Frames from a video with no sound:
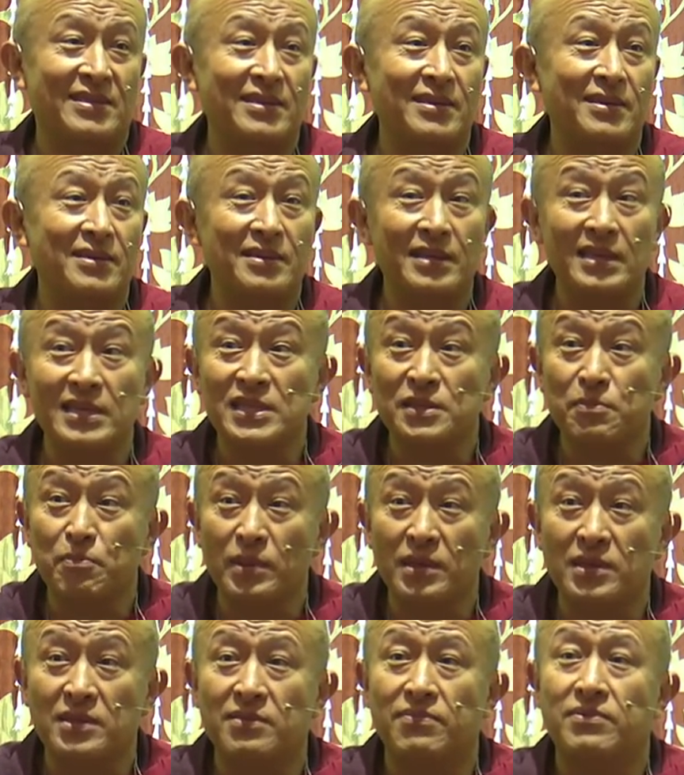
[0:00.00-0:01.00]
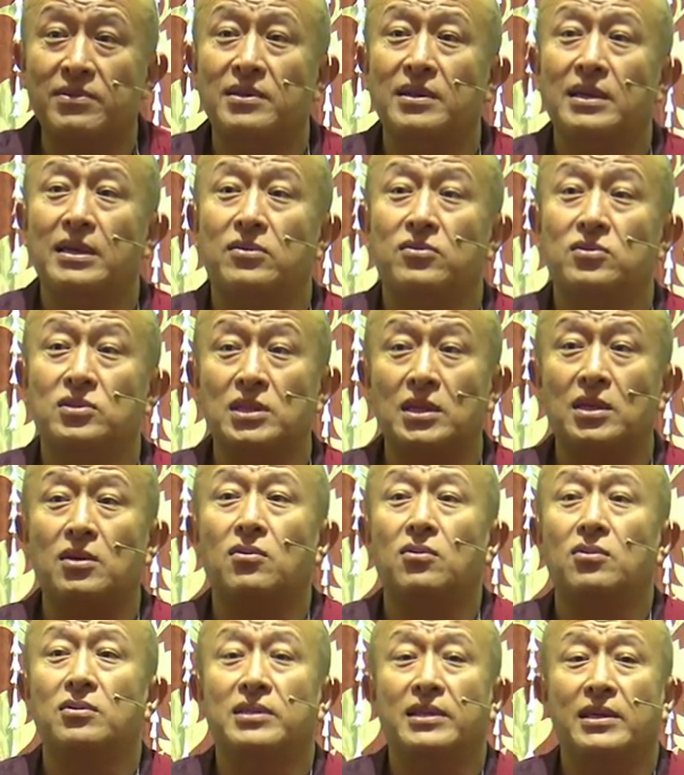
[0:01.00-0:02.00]
They speak different language. They're
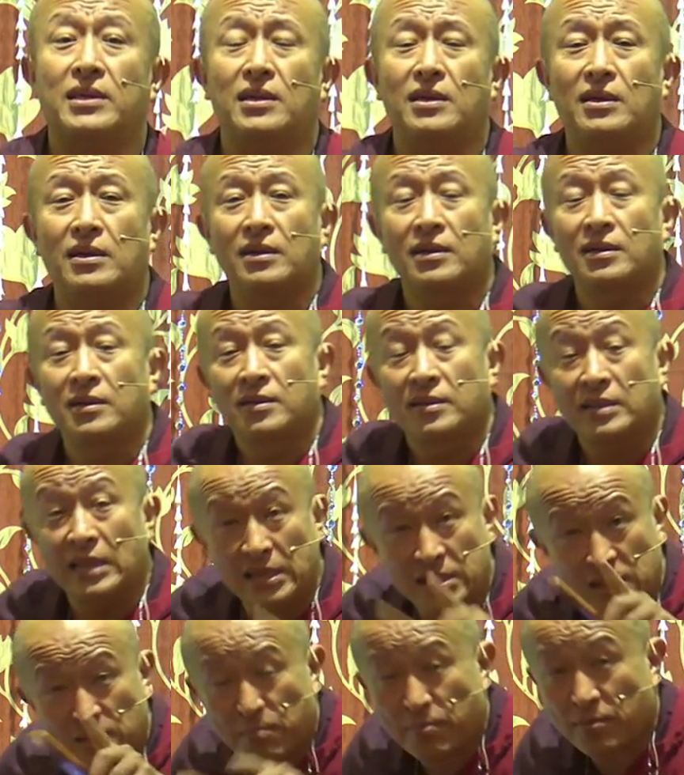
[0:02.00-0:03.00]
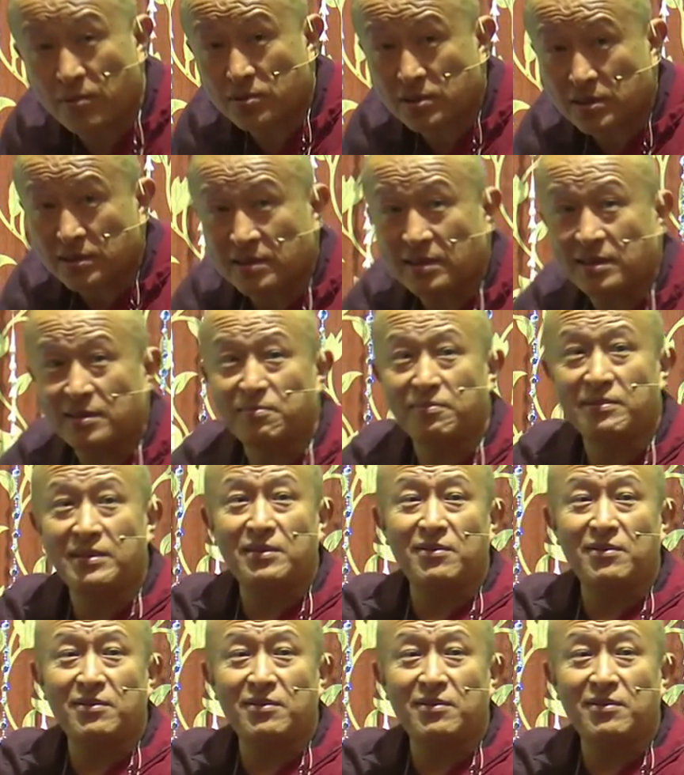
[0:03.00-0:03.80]
all there. That's important that we